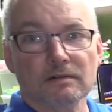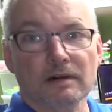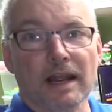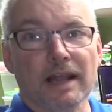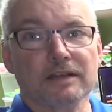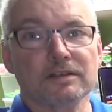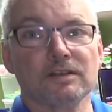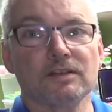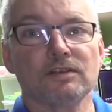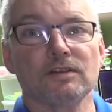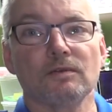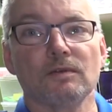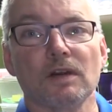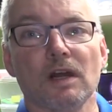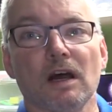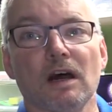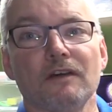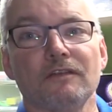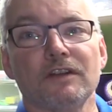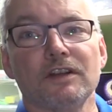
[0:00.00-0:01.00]
are actually
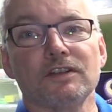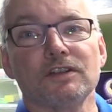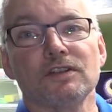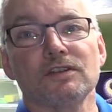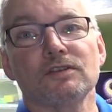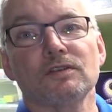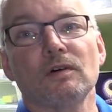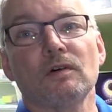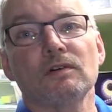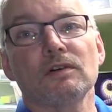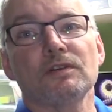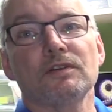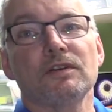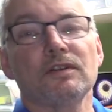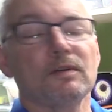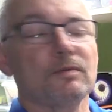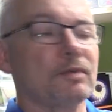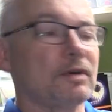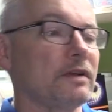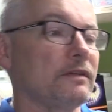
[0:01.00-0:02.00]
2.5 inches taller
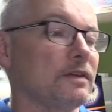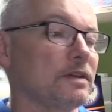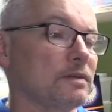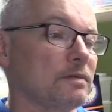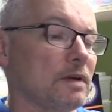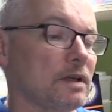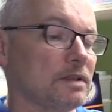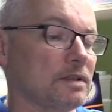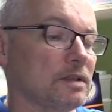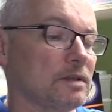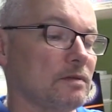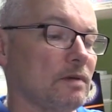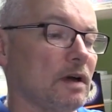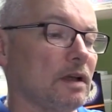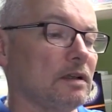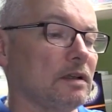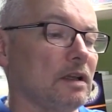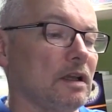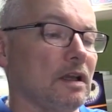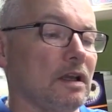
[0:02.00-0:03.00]
than the previous ones as
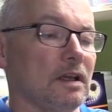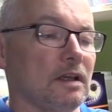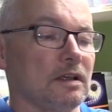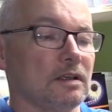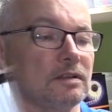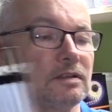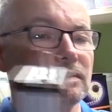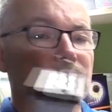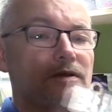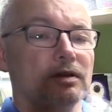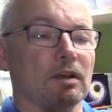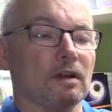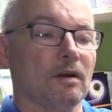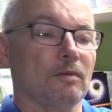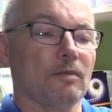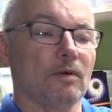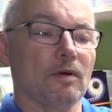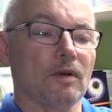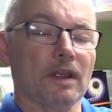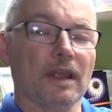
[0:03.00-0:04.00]
well. So there's a lot
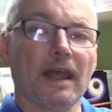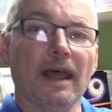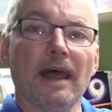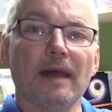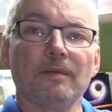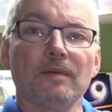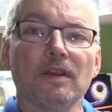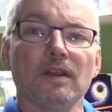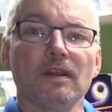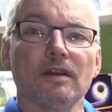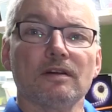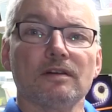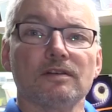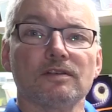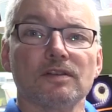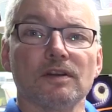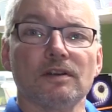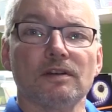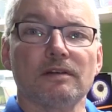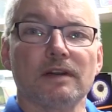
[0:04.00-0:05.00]
more gap here,
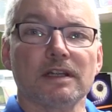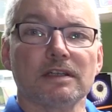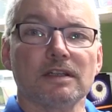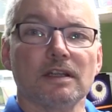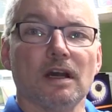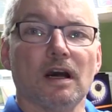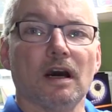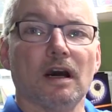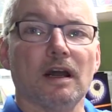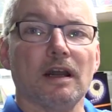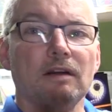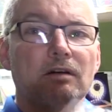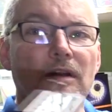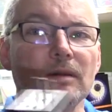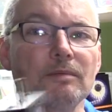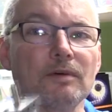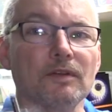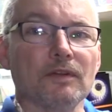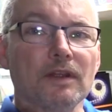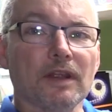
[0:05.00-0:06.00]
so you're actually higher
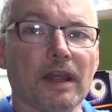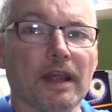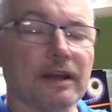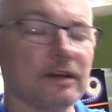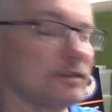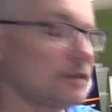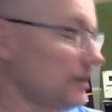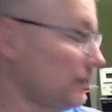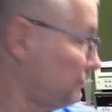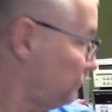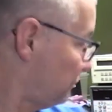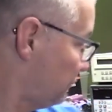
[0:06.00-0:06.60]
up on the gantry.